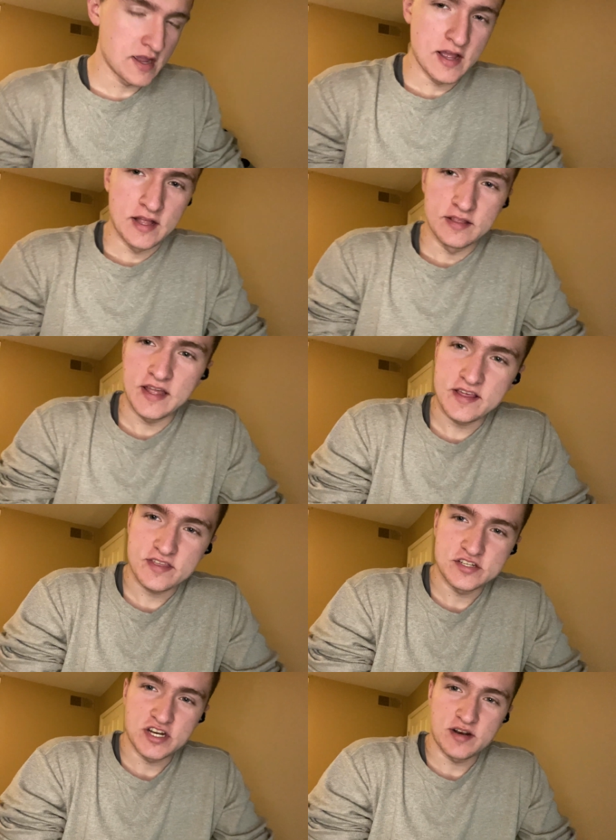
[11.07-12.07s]
Ladies and
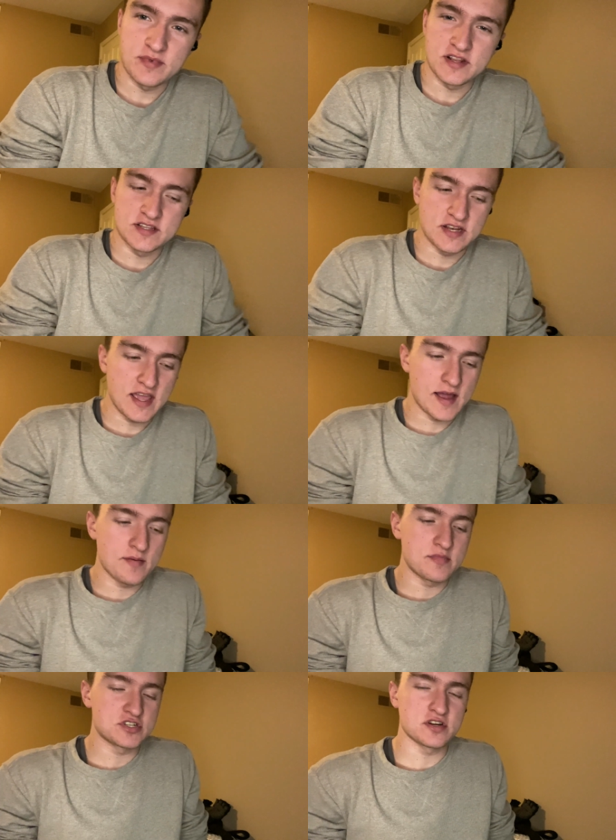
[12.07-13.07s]
gentlemen, today I'm going to
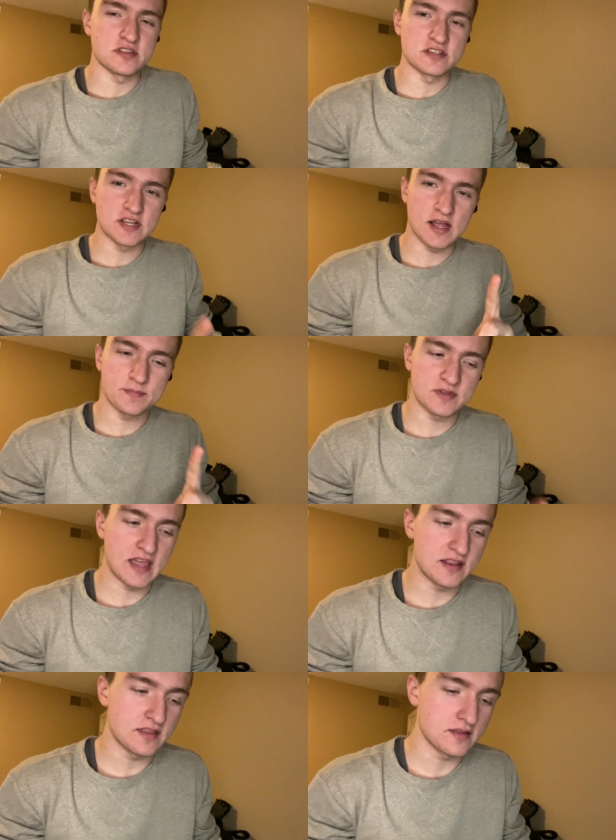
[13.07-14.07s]
be sharing the top
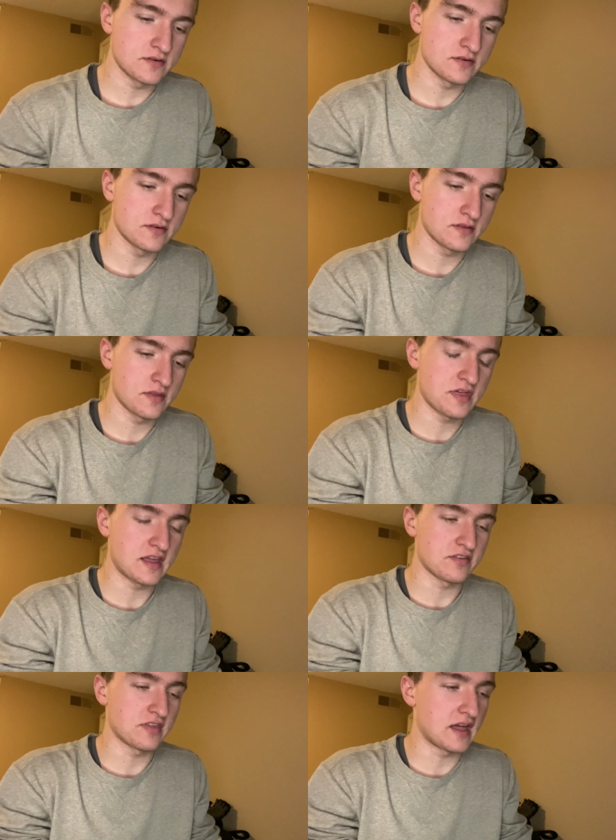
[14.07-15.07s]
10
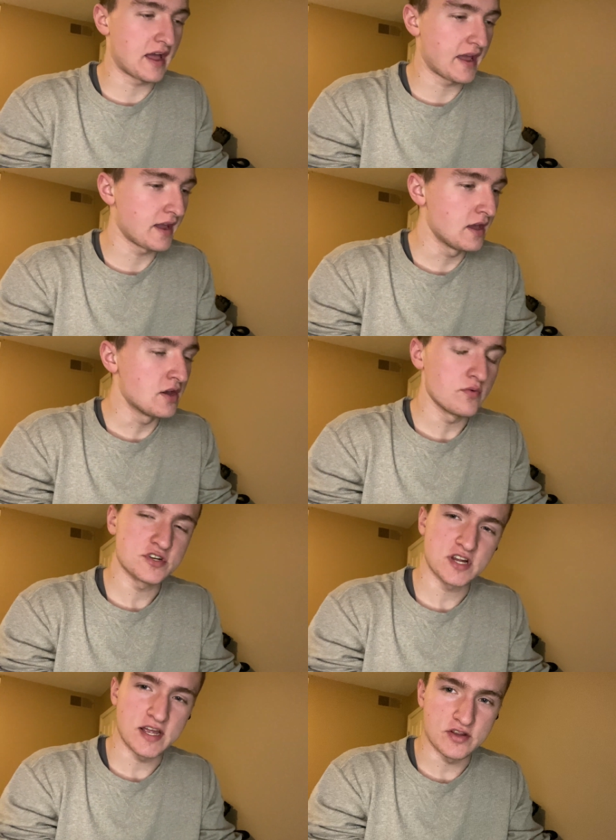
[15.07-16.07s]
things that I wish
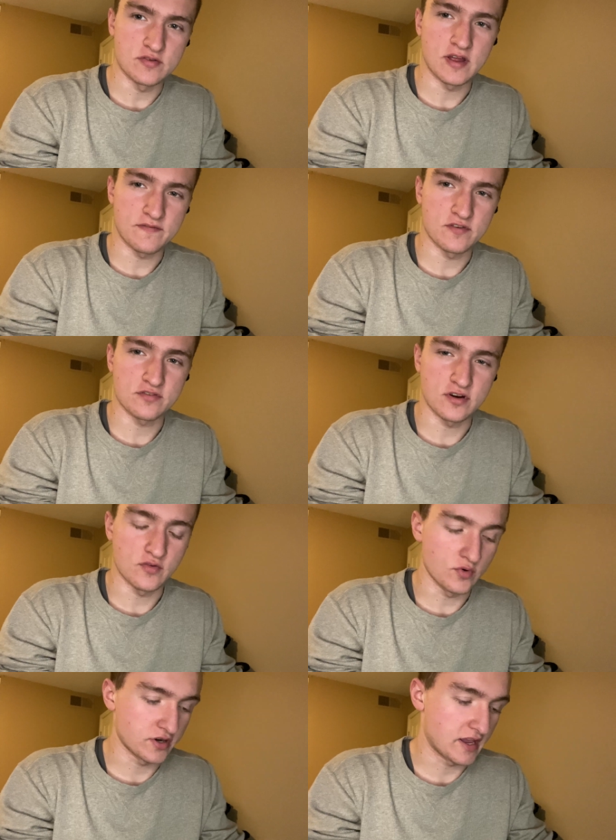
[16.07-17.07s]
I knew when I first started
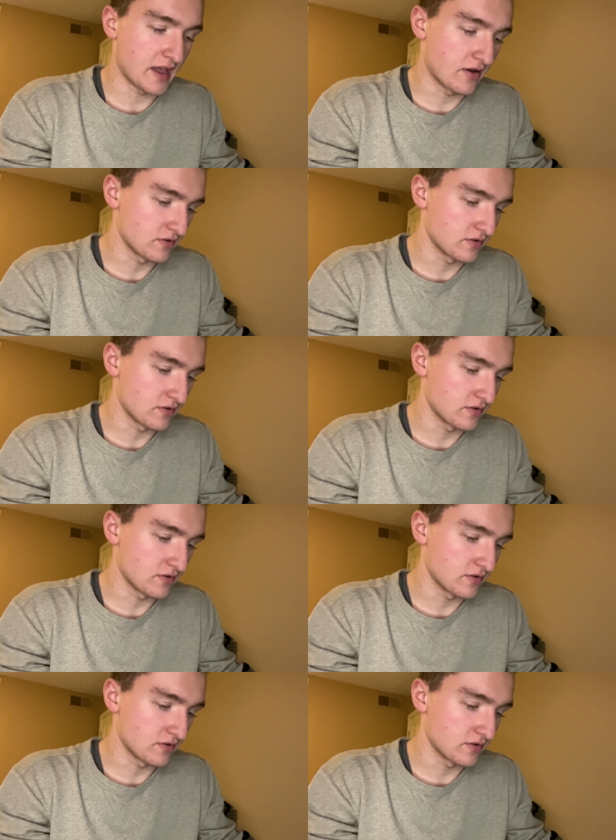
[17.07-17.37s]
working out.